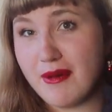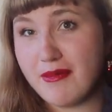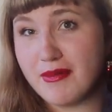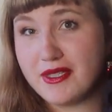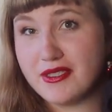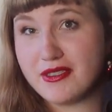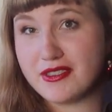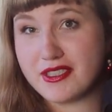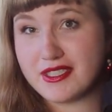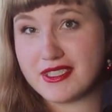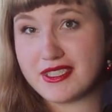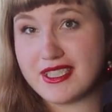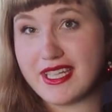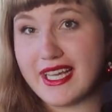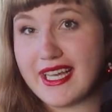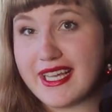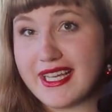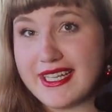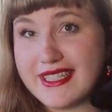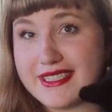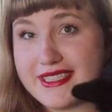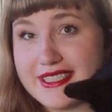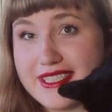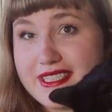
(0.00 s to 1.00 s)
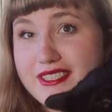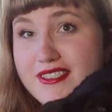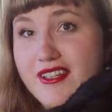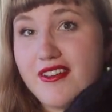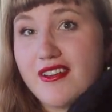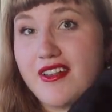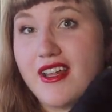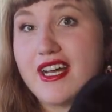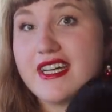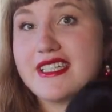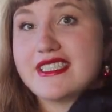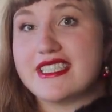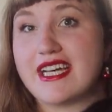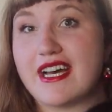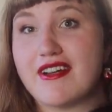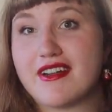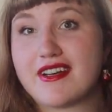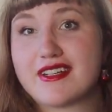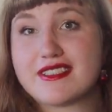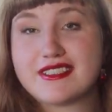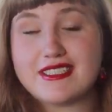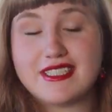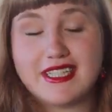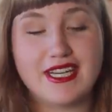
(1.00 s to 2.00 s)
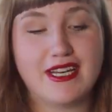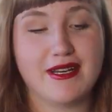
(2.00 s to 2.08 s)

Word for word: up and just like insists on lying down next to